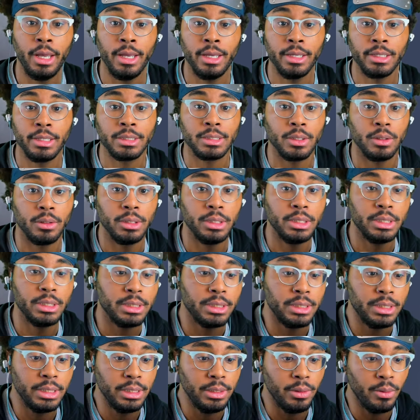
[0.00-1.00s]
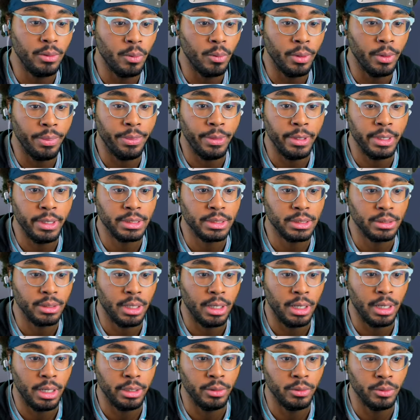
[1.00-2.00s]
So let's see what this
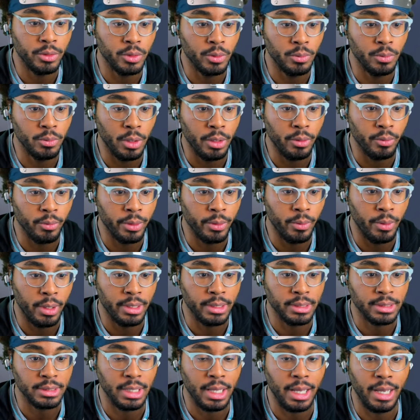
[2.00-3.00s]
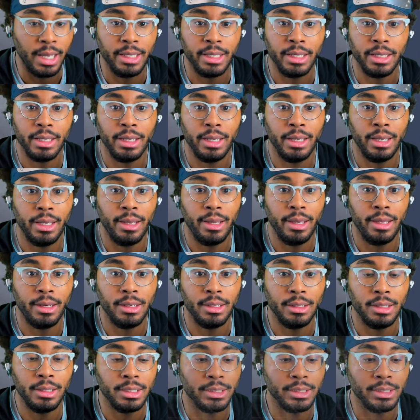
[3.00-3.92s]
uh, YouTube rewind is like and let's